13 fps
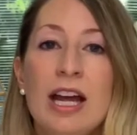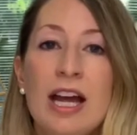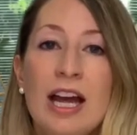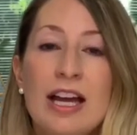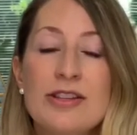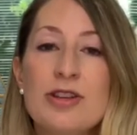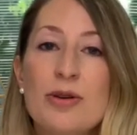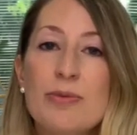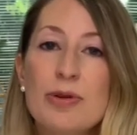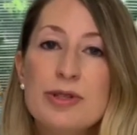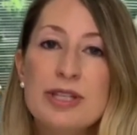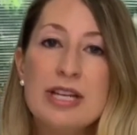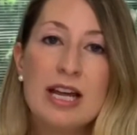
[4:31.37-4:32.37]
And so
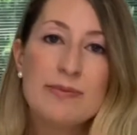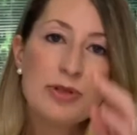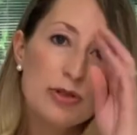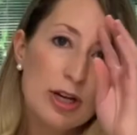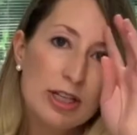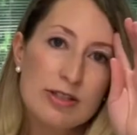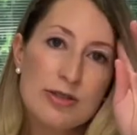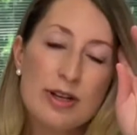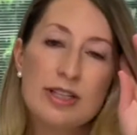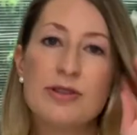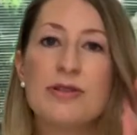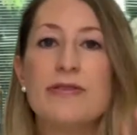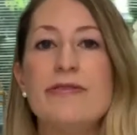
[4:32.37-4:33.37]
most of the time, so
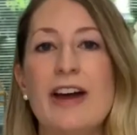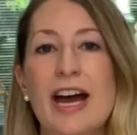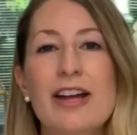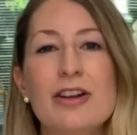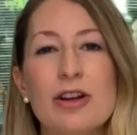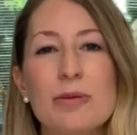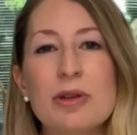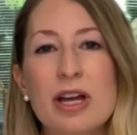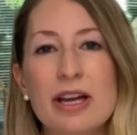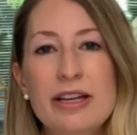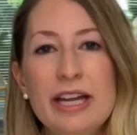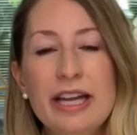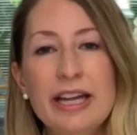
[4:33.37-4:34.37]
triglycerides are the fat in our
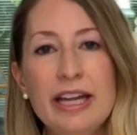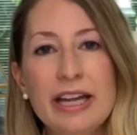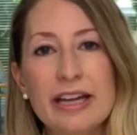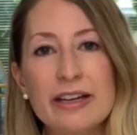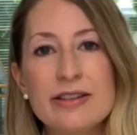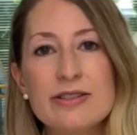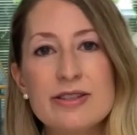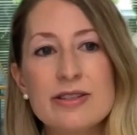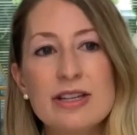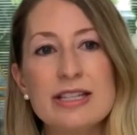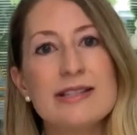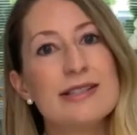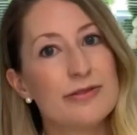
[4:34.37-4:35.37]
blood, and
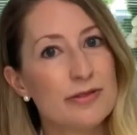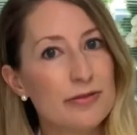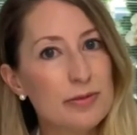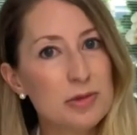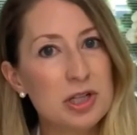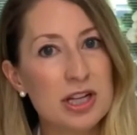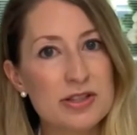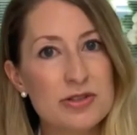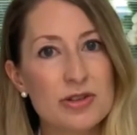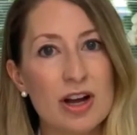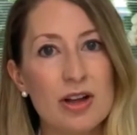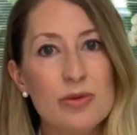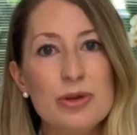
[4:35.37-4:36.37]
it's different from
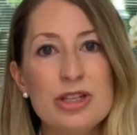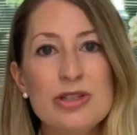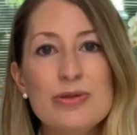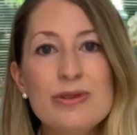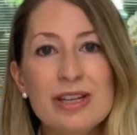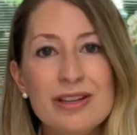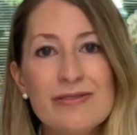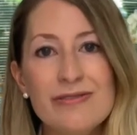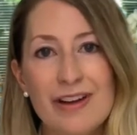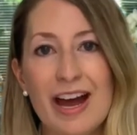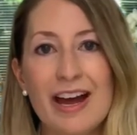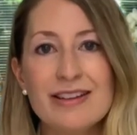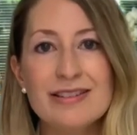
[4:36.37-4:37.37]
cholesterol. We do need
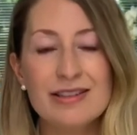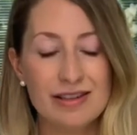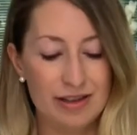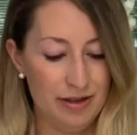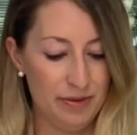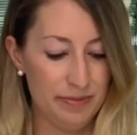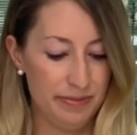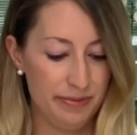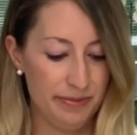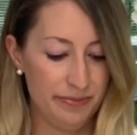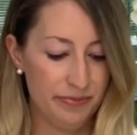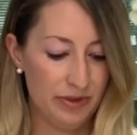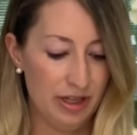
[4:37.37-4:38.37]
fat
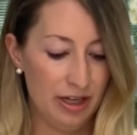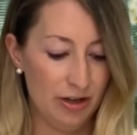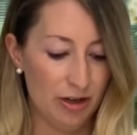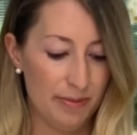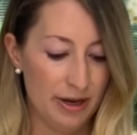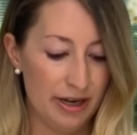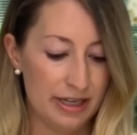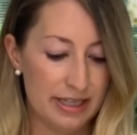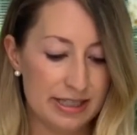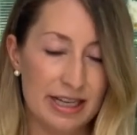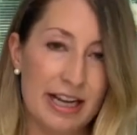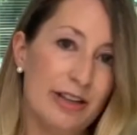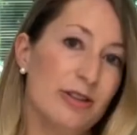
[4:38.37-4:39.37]
in our body as
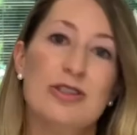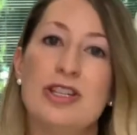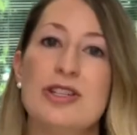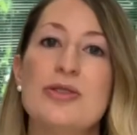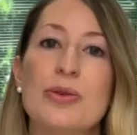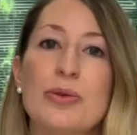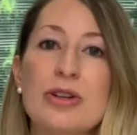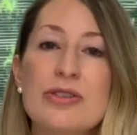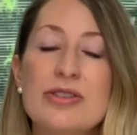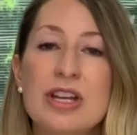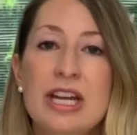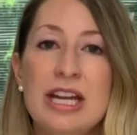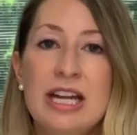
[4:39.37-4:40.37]
an energy source.
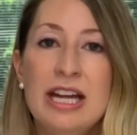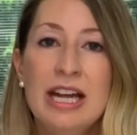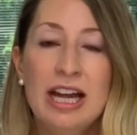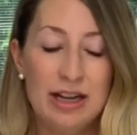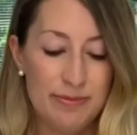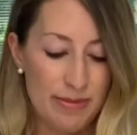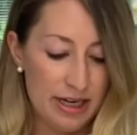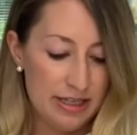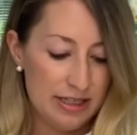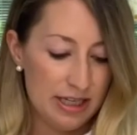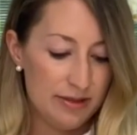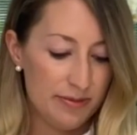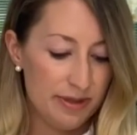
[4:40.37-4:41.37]
And mine
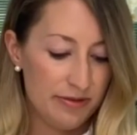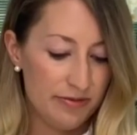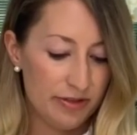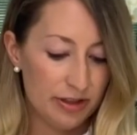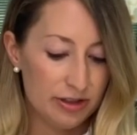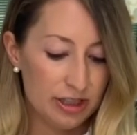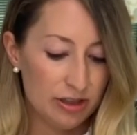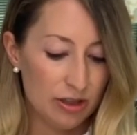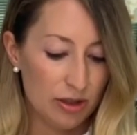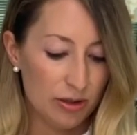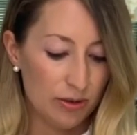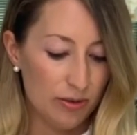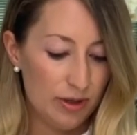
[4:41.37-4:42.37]
tend to be fairly
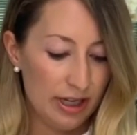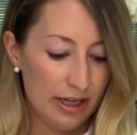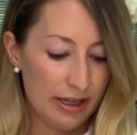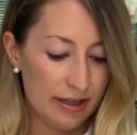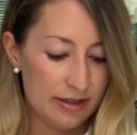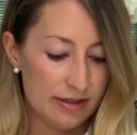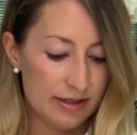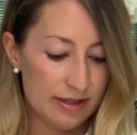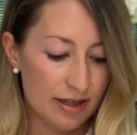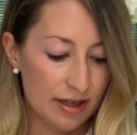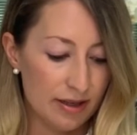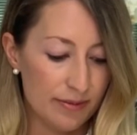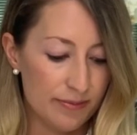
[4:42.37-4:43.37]
low, and
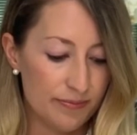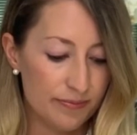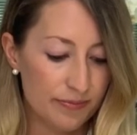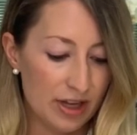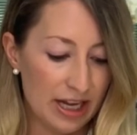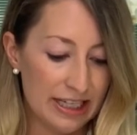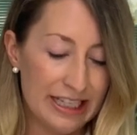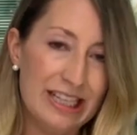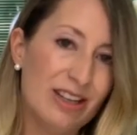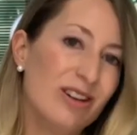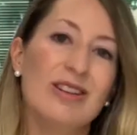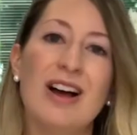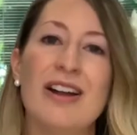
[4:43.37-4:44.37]
I eat
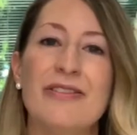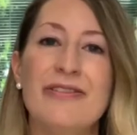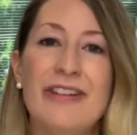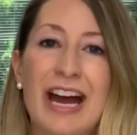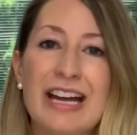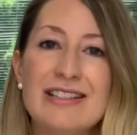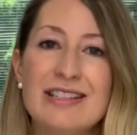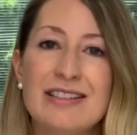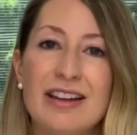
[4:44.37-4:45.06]
a lot of fat.